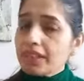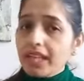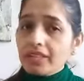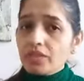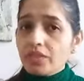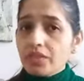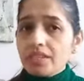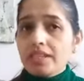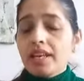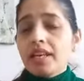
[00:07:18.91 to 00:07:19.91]
they are
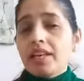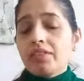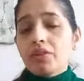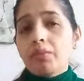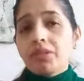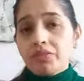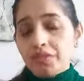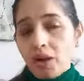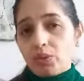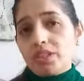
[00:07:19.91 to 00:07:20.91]
driven from the
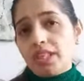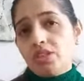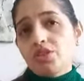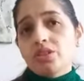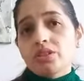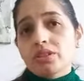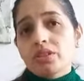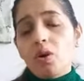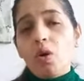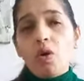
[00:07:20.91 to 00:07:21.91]
foundation
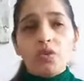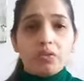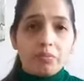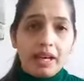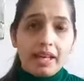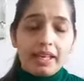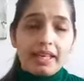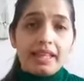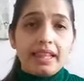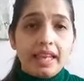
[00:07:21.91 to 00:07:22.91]
of my
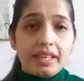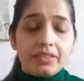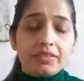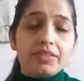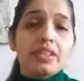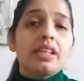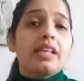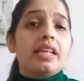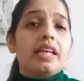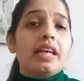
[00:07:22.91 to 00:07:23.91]
life.
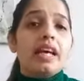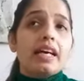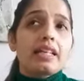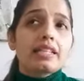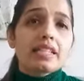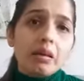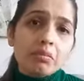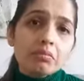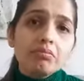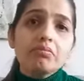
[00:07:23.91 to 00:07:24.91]

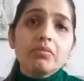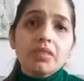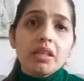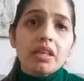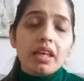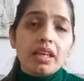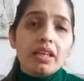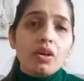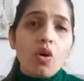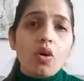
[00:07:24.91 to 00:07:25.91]
Some
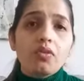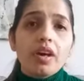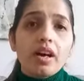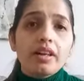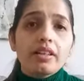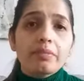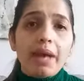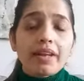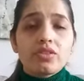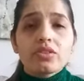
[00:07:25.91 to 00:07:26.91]
of our
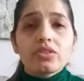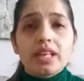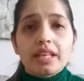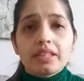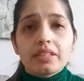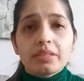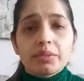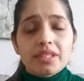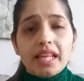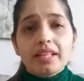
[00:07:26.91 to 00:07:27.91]
patterns and
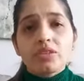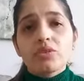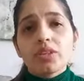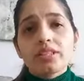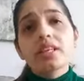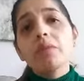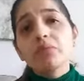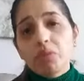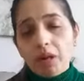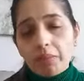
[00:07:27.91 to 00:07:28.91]
personality traits come
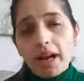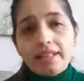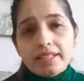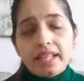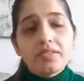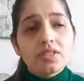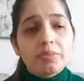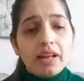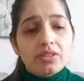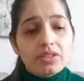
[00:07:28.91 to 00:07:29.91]
from our past lives
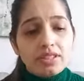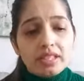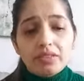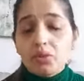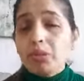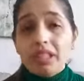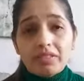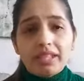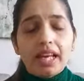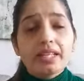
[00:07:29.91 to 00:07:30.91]
patterns, if you
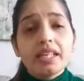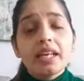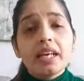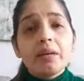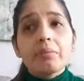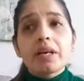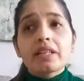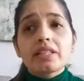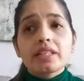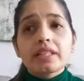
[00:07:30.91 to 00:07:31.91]
believe in that.
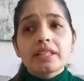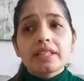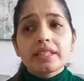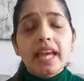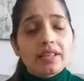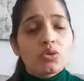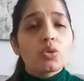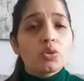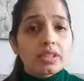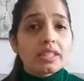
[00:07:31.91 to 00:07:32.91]
But yeah,
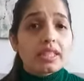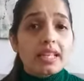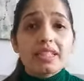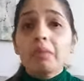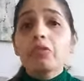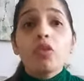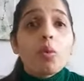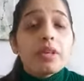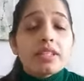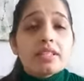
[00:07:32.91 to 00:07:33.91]
so there's some
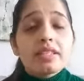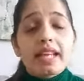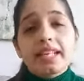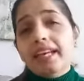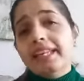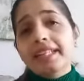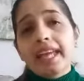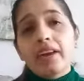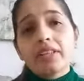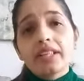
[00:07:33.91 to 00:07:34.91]
phobias that I can
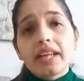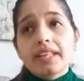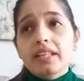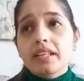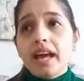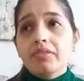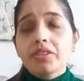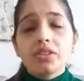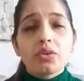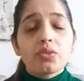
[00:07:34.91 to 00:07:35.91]
carry. I can have
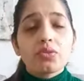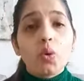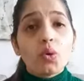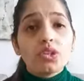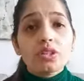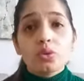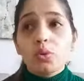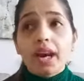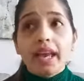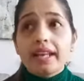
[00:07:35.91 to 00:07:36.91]
fear of water,
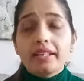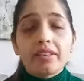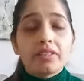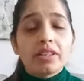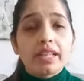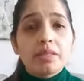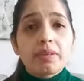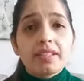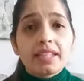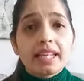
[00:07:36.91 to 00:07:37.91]
though I have never
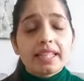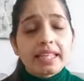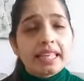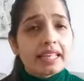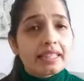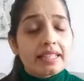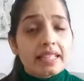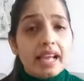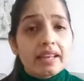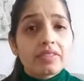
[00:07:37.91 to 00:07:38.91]
experienced anything here in
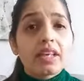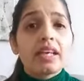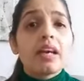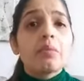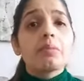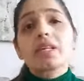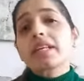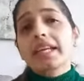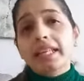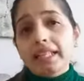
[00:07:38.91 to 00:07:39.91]
this life, but
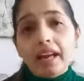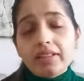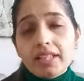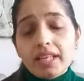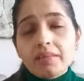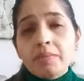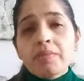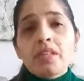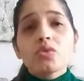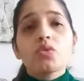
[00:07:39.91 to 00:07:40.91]
I can carry that.
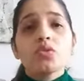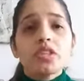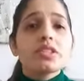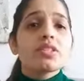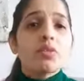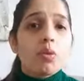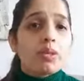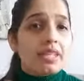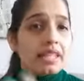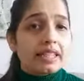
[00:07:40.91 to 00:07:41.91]
So fears,
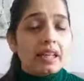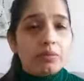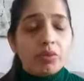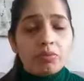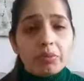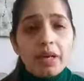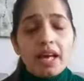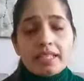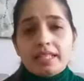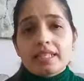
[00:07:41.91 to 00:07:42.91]
phobias can come from the
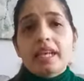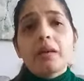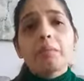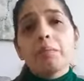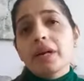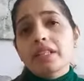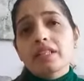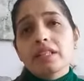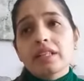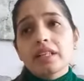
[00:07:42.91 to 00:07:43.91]
past,
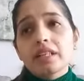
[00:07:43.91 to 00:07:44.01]
but